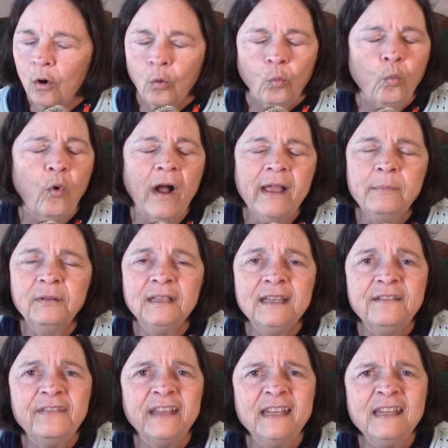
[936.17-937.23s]
Why
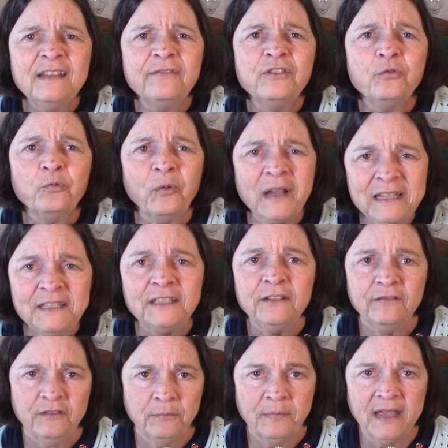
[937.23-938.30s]
believe any of the rest
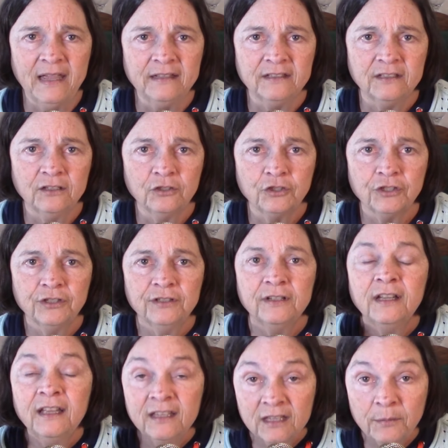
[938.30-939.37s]
of the passage?
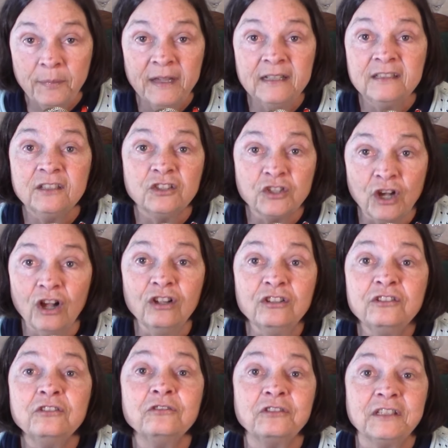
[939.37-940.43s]
The passage
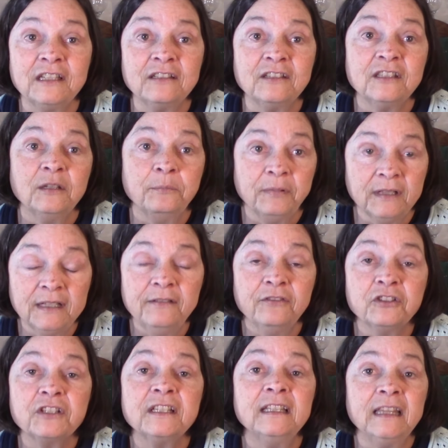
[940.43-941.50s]
also says that
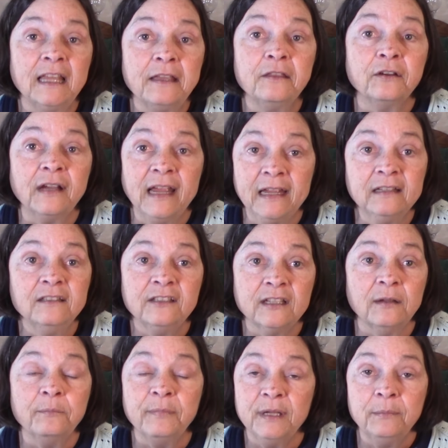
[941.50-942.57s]
believers can lay their hands
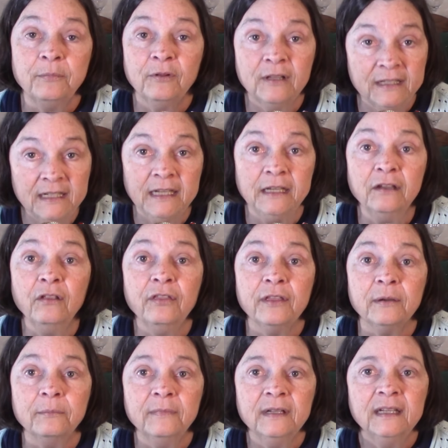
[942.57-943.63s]
on people and heal
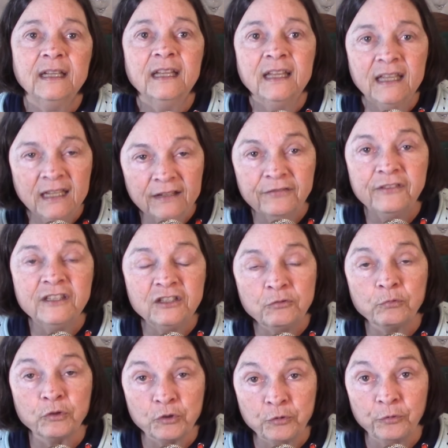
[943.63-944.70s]
them. If this
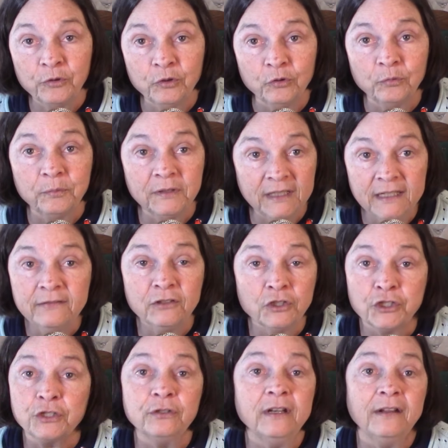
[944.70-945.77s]
were true, believers
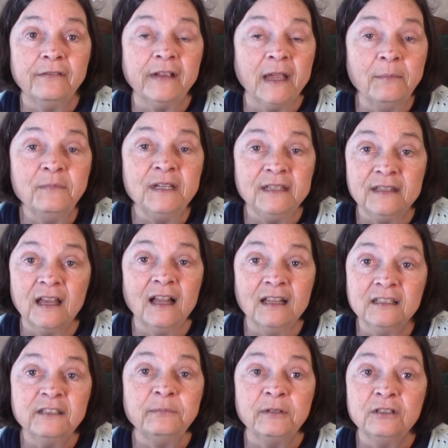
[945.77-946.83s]
should have emptied the
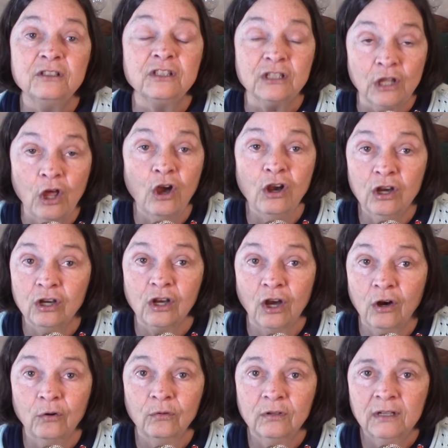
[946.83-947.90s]
hospitals long
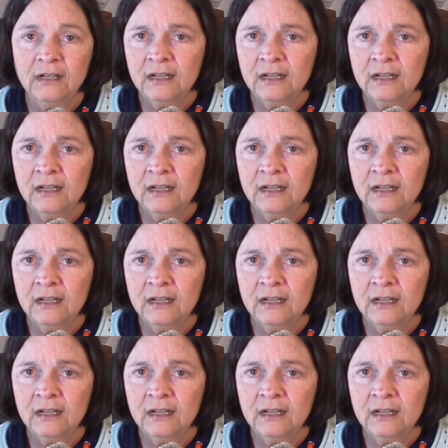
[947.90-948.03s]
ago.